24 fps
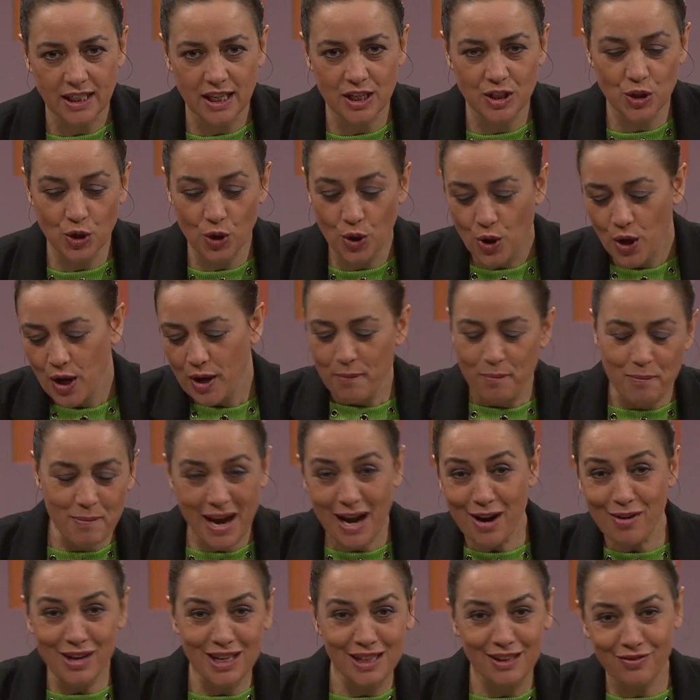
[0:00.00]
And so
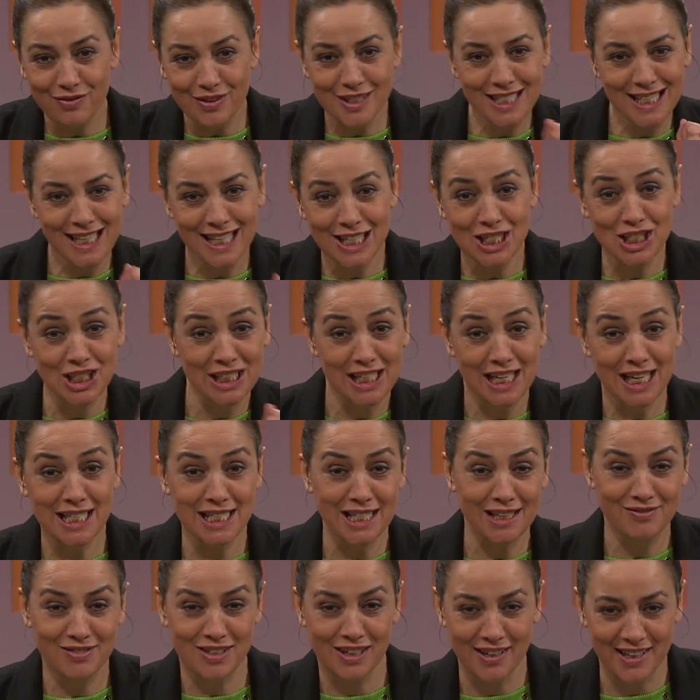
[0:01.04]
Mary, the first thing she does
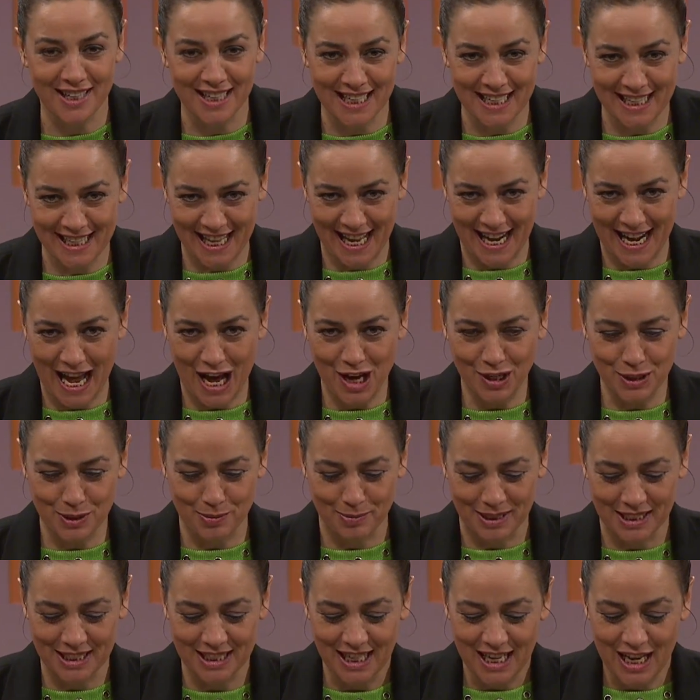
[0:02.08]
after the
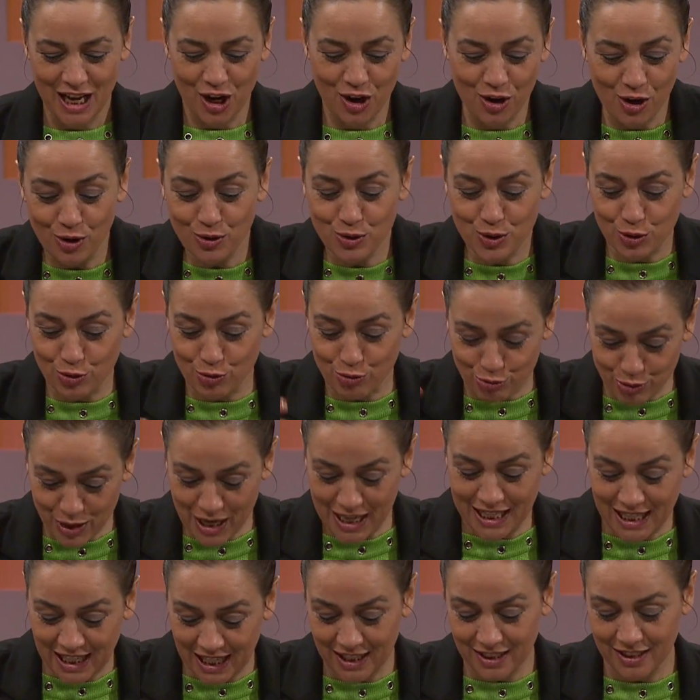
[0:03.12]
announcement, goes
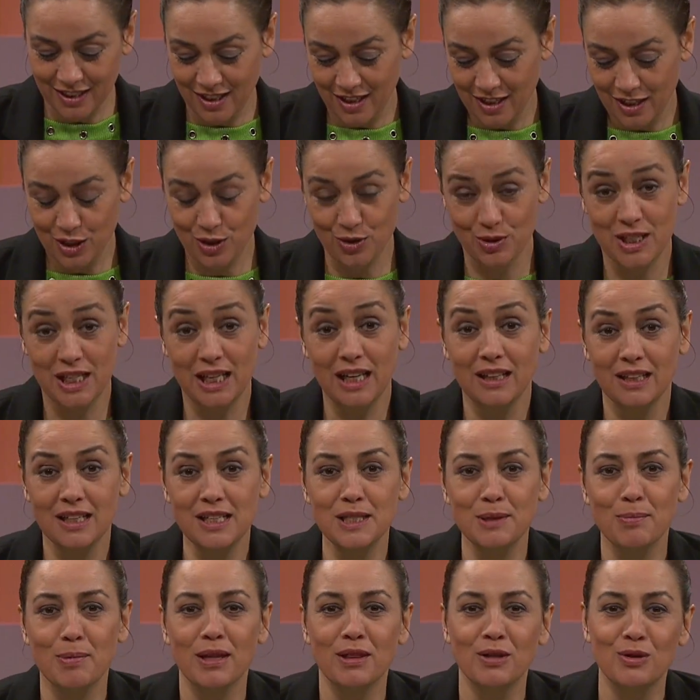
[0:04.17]
running to see
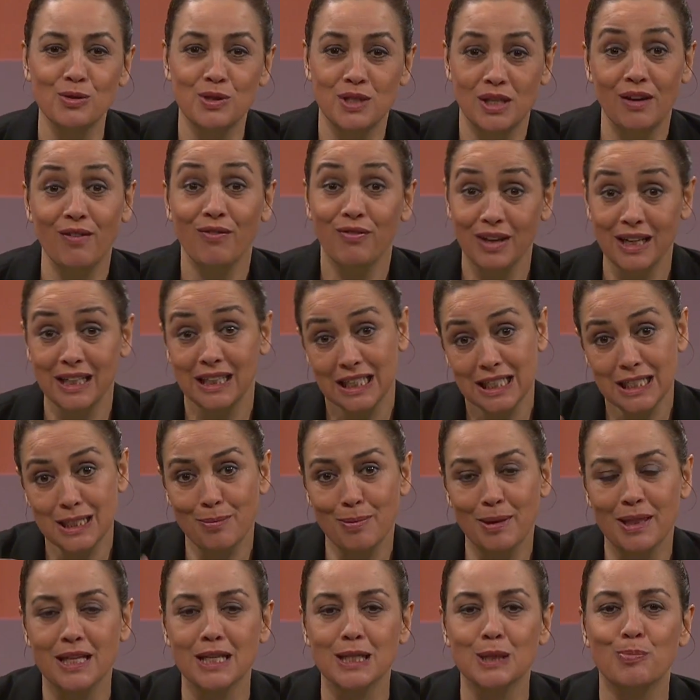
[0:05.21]
Elizabeth to see if
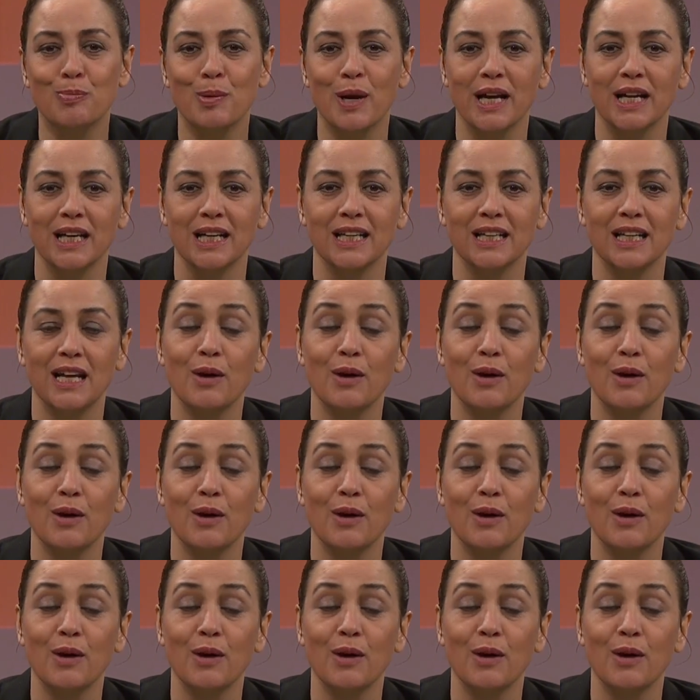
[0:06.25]
Elizabeth is pregnant.